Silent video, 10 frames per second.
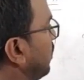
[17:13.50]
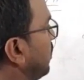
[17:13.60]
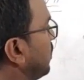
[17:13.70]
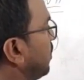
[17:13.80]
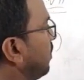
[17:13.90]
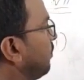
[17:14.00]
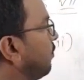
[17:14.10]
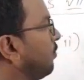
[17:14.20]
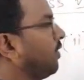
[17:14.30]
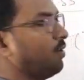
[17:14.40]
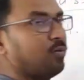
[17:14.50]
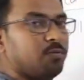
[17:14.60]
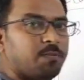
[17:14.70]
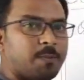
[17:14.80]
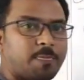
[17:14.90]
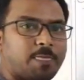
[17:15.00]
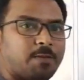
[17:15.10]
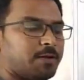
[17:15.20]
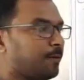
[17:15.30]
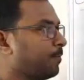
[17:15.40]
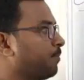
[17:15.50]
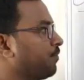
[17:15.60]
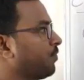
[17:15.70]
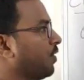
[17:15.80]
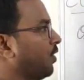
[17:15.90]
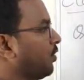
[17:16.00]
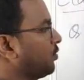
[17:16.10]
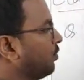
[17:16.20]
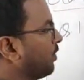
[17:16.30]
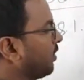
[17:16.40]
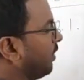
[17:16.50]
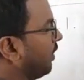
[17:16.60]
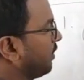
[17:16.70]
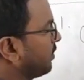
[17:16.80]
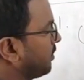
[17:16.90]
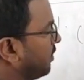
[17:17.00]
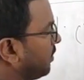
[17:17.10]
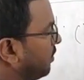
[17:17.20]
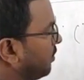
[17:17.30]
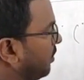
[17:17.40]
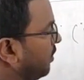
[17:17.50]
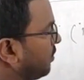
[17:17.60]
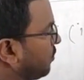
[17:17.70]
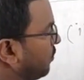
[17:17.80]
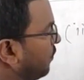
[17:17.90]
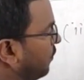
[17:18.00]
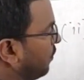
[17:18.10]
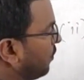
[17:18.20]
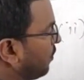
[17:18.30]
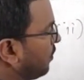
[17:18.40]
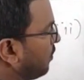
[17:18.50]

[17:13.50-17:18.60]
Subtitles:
These are the 4 value. Okay, so we can write like this, 3 is to 4,